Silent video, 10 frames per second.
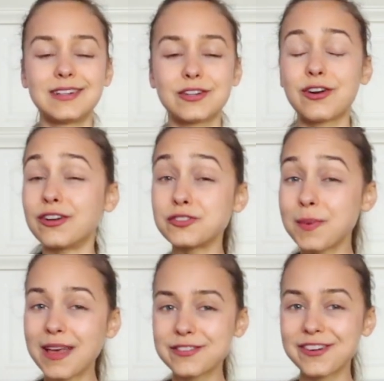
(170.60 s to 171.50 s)

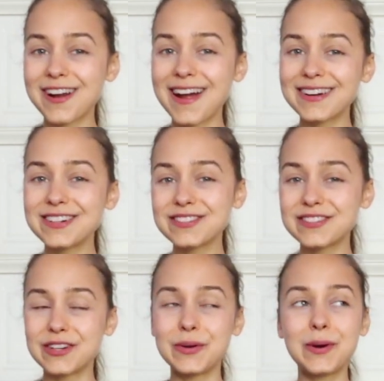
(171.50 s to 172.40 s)
Crunchmaster crackers
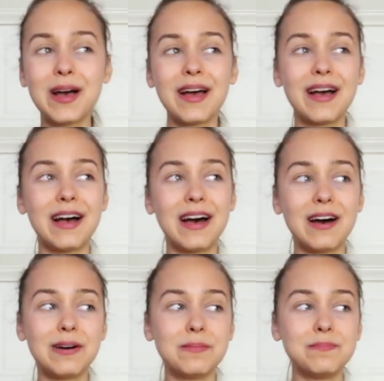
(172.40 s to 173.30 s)
too.
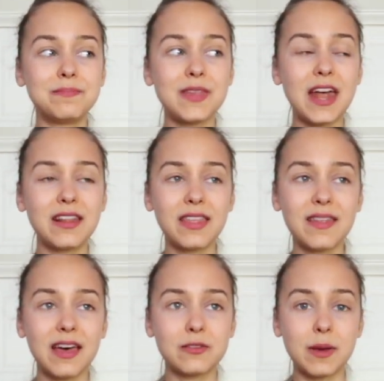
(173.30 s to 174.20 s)
Anything
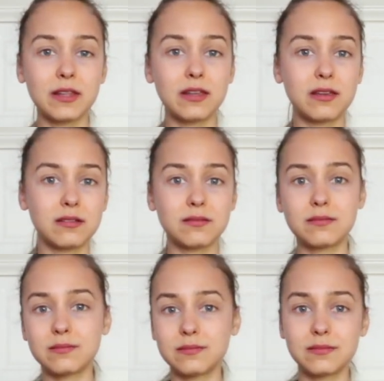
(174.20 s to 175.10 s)
that has about like
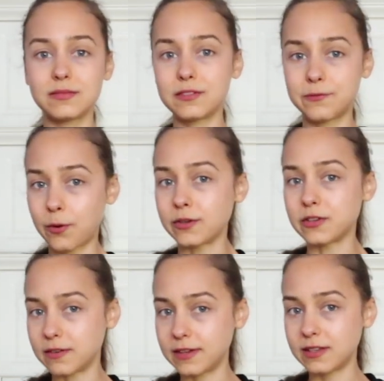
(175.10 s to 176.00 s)
4
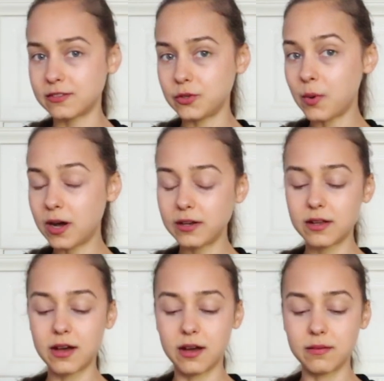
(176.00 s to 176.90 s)
servings you want,
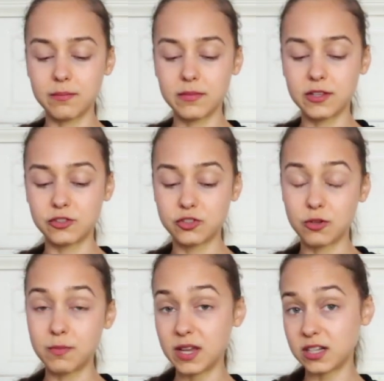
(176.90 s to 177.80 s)
that
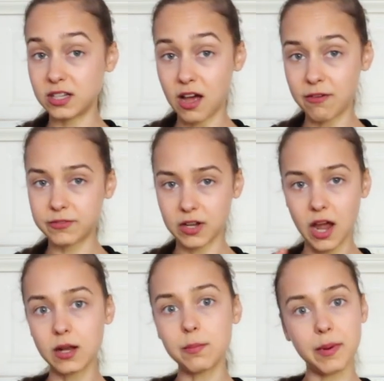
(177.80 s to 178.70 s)
should be enough to
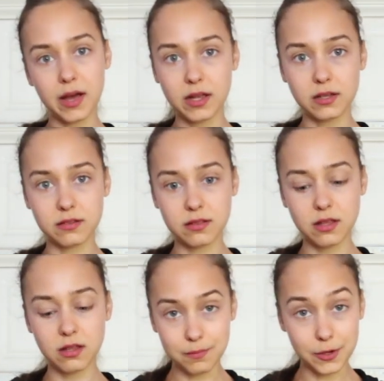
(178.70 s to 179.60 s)
kind of bind
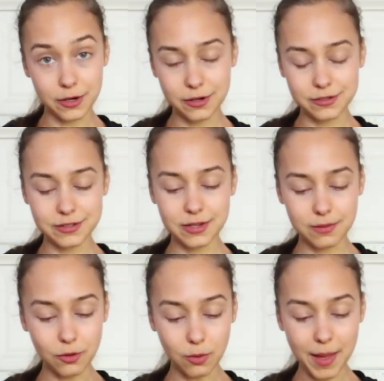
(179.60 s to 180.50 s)
the burgers,
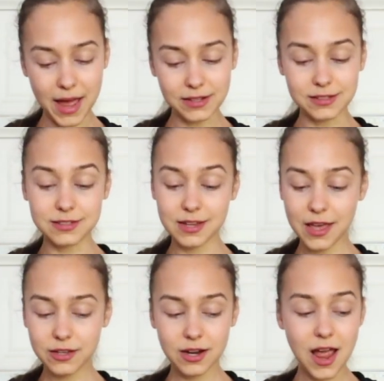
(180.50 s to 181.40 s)
little patties together.